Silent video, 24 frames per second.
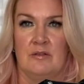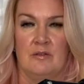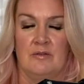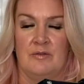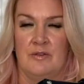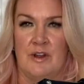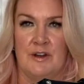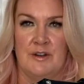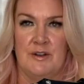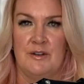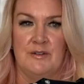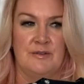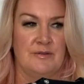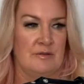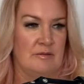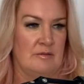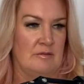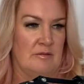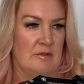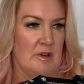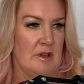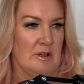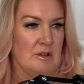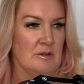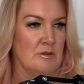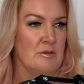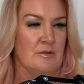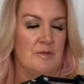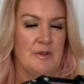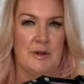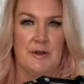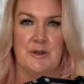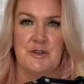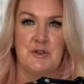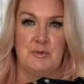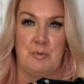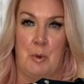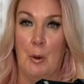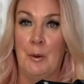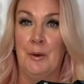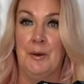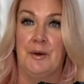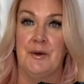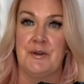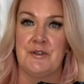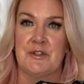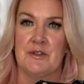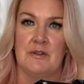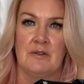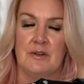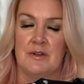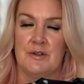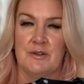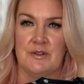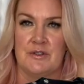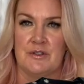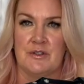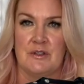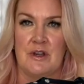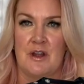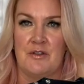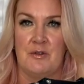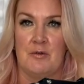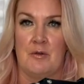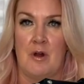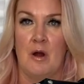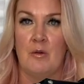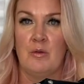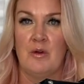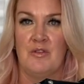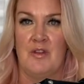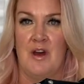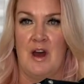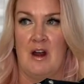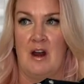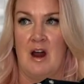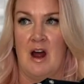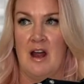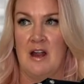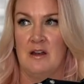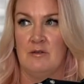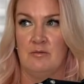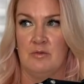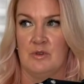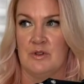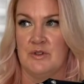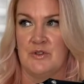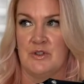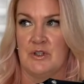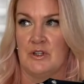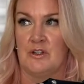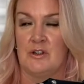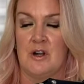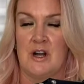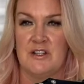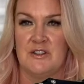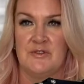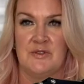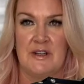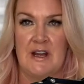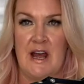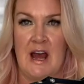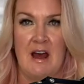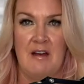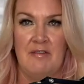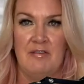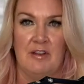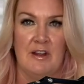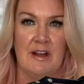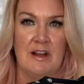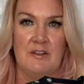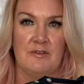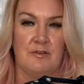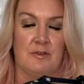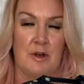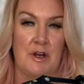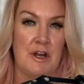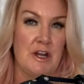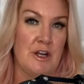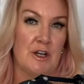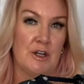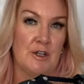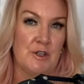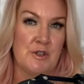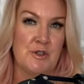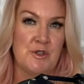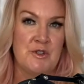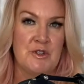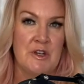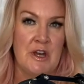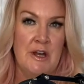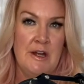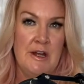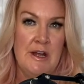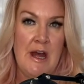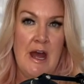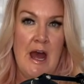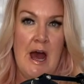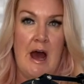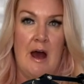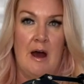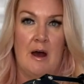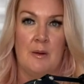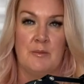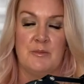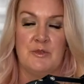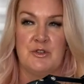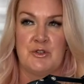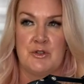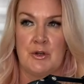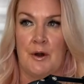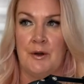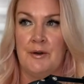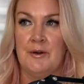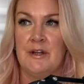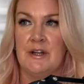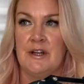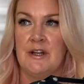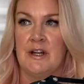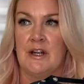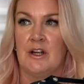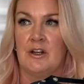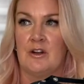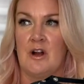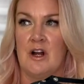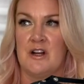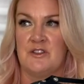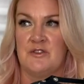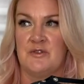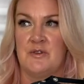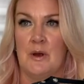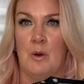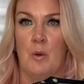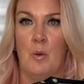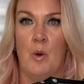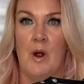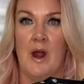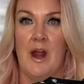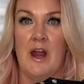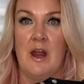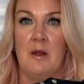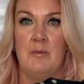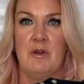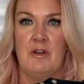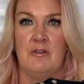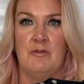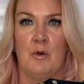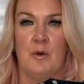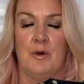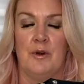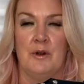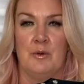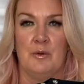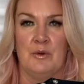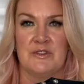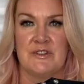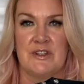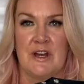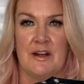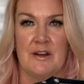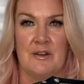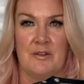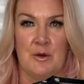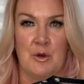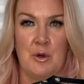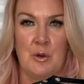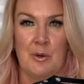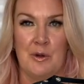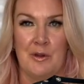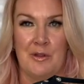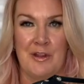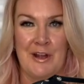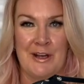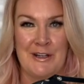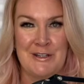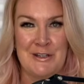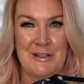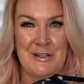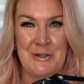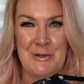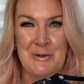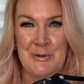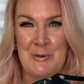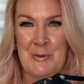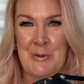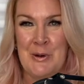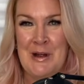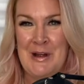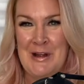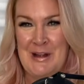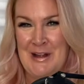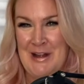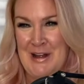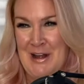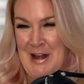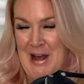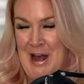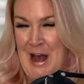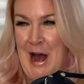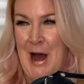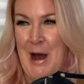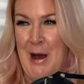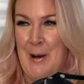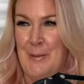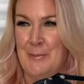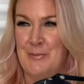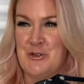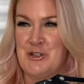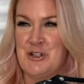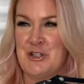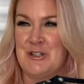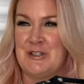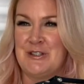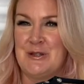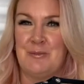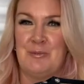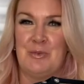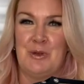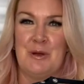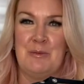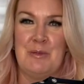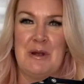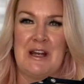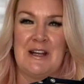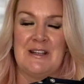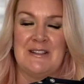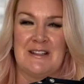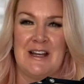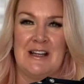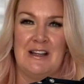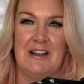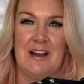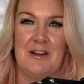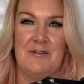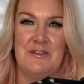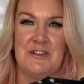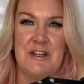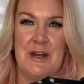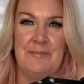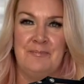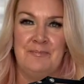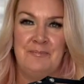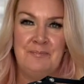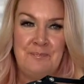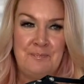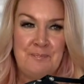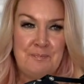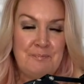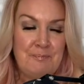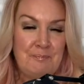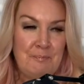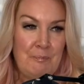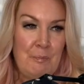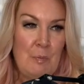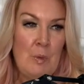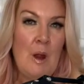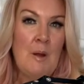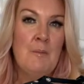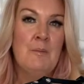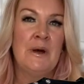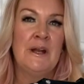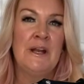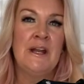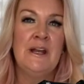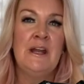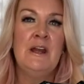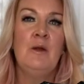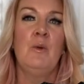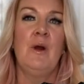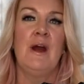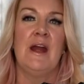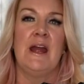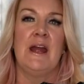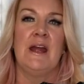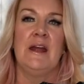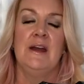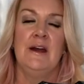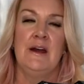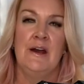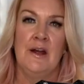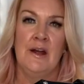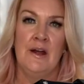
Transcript: a sport. There's nothing wrong with that. I was a CrossFit athlete for years. Started in CrossFit way before it was kind of the cool thing to do, just simply because I loved it. But anyway,